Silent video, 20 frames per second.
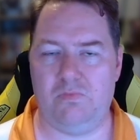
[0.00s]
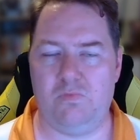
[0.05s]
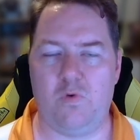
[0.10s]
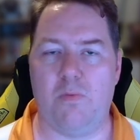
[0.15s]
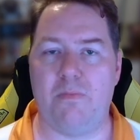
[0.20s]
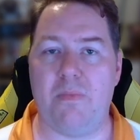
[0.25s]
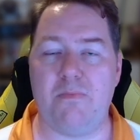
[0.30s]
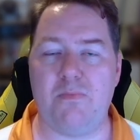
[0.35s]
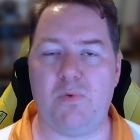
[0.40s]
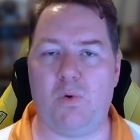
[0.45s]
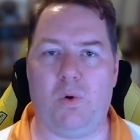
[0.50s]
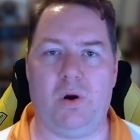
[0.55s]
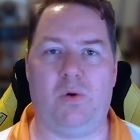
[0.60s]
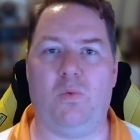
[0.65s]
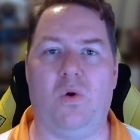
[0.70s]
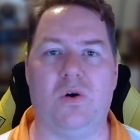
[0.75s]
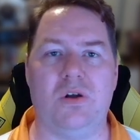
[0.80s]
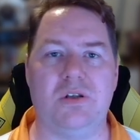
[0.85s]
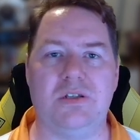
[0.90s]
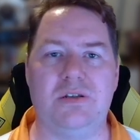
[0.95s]
remember what it
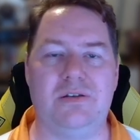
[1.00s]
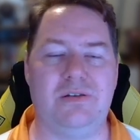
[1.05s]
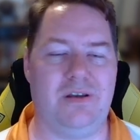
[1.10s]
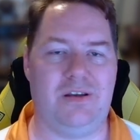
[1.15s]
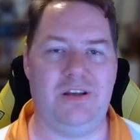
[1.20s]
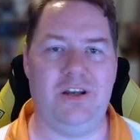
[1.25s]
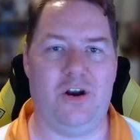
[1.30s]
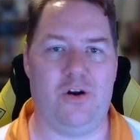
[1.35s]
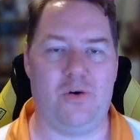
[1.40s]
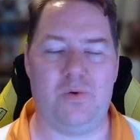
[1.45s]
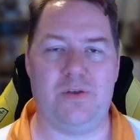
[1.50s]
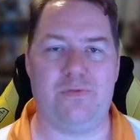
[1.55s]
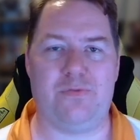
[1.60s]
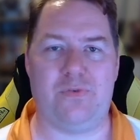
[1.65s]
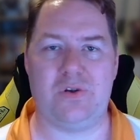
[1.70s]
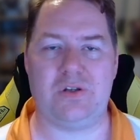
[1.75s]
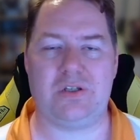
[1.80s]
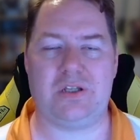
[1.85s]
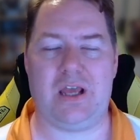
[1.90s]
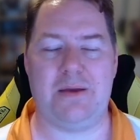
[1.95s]
was, when
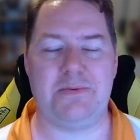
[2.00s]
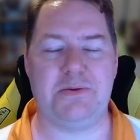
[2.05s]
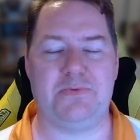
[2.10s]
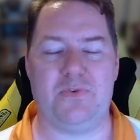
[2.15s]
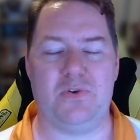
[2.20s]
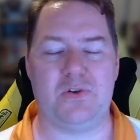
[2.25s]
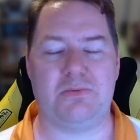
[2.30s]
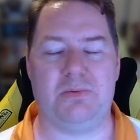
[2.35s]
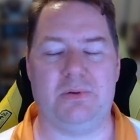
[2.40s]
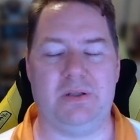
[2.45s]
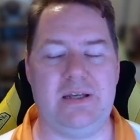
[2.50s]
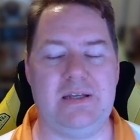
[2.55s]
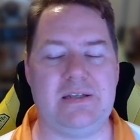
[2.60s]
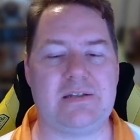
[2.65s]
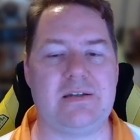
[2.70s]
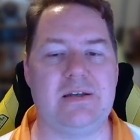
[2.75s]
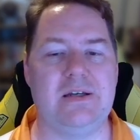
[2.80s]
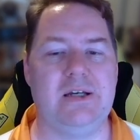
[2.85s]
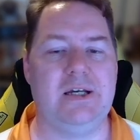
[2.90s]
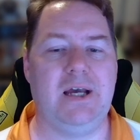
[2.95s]
the games first
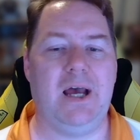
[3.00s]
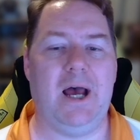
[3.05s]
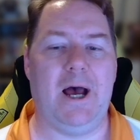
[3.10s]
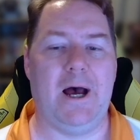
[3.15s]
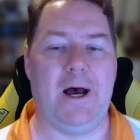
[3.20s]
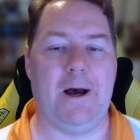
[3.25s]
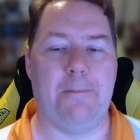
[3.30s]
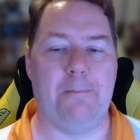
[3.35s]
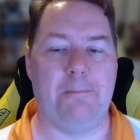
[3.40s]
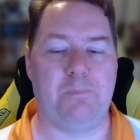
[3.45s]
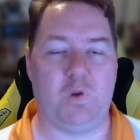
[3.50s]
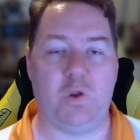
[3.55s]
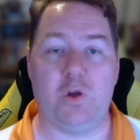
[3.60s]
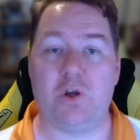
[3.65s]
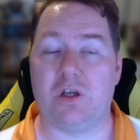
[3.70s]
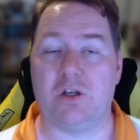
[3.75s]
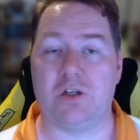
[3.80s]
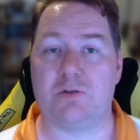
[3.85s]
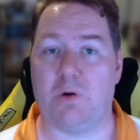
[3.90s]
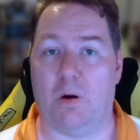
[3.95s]
released,
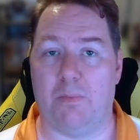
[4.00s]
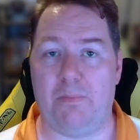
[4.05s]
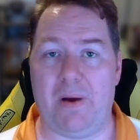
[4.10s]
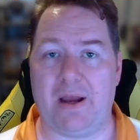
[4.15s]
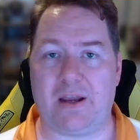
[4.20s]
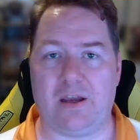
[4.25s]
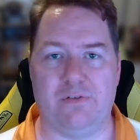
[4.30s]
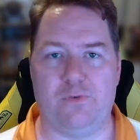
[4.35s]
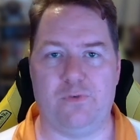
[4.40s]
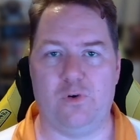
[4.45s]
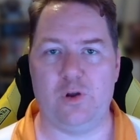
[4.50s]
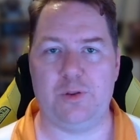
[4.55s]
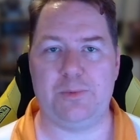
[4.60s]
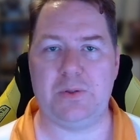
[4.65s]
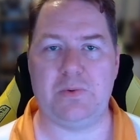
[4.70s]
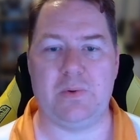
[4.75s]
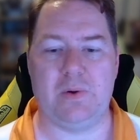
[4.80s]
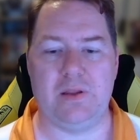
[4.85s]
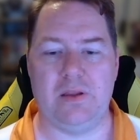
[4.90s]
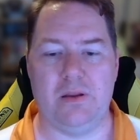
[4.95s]
you can swap back and forth
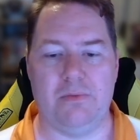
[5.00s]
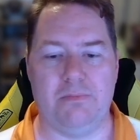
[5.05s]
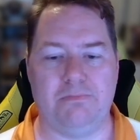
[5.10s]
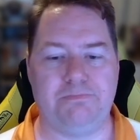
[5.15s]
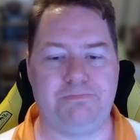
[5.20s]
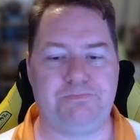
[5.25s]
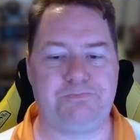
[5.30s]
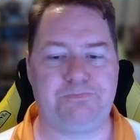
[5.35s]
between them.